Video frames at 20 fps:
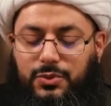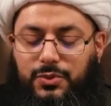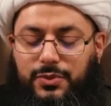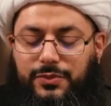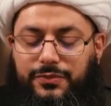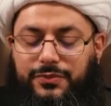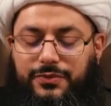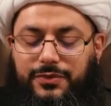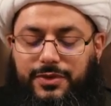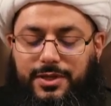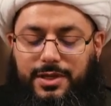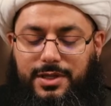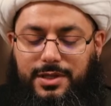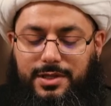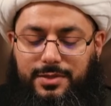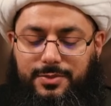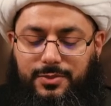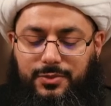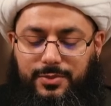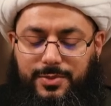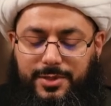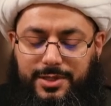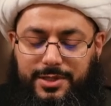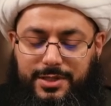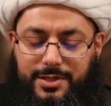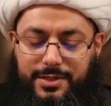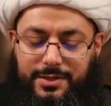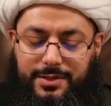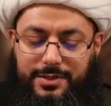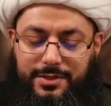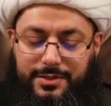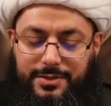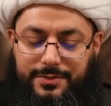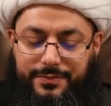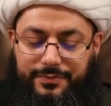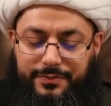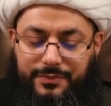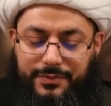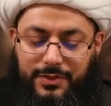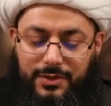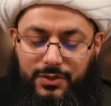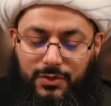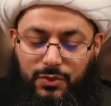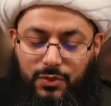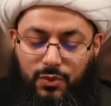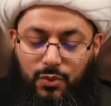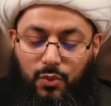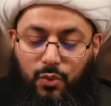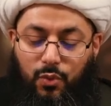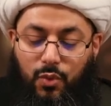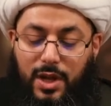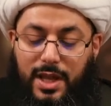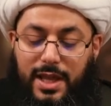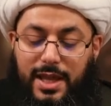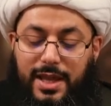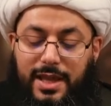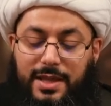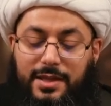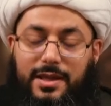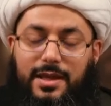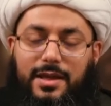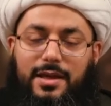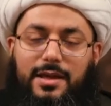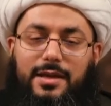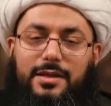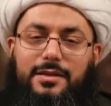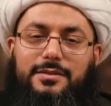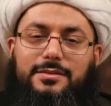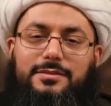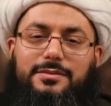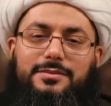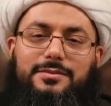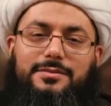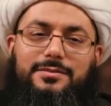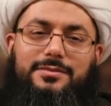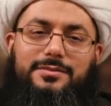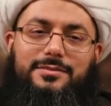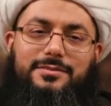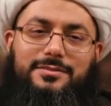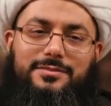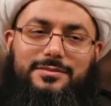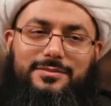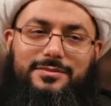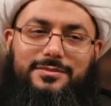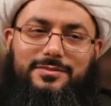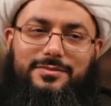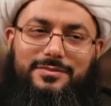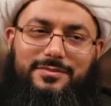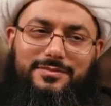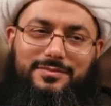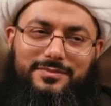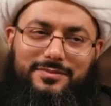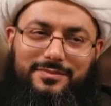Then Abu Bakr died, and I,